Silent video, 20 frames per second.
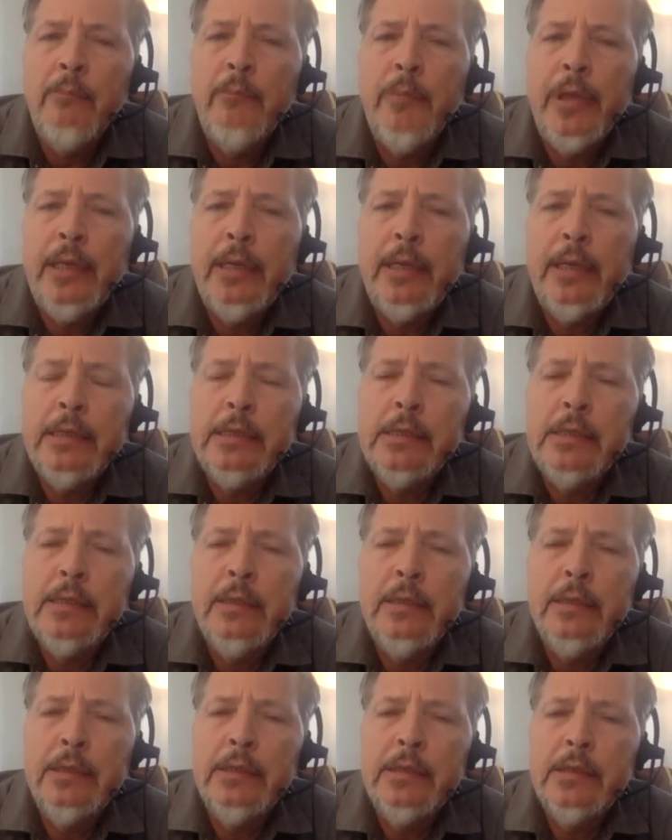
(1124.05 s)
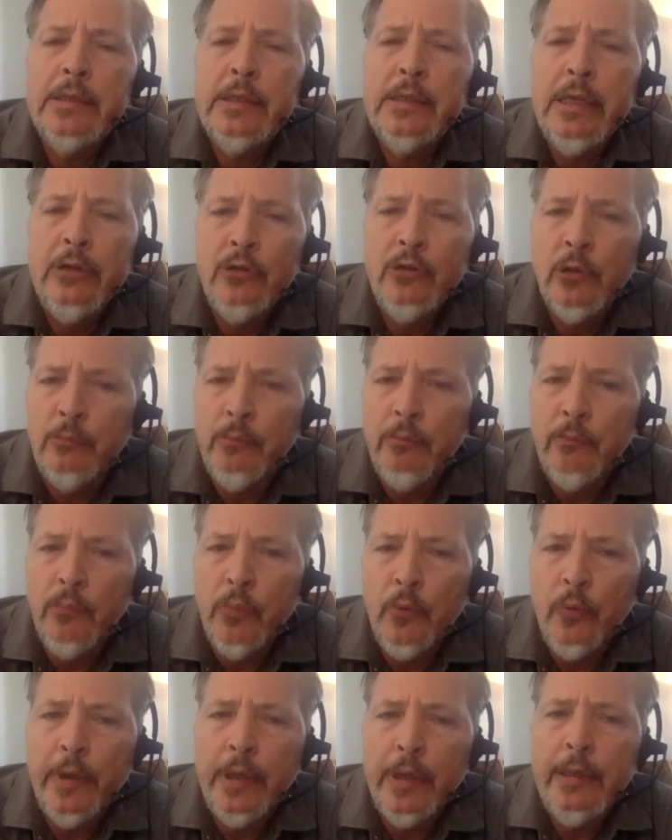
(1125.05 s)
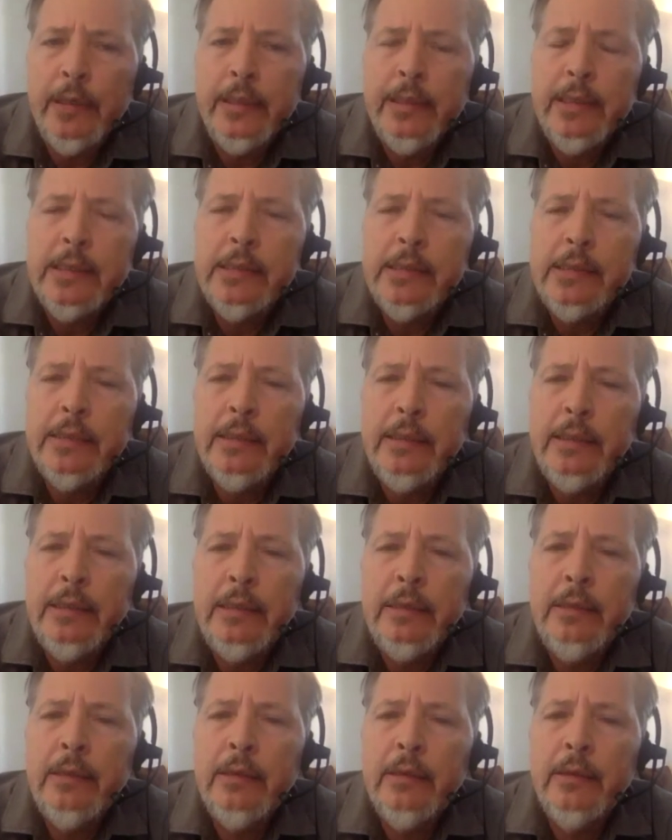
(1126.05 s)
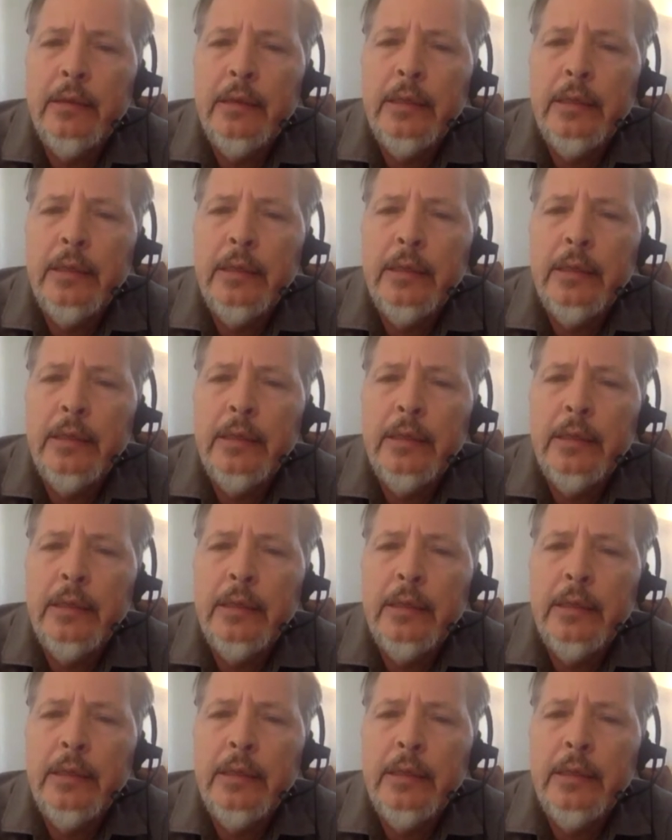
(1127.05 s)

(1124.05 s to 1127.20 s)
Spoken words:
Because the central point is the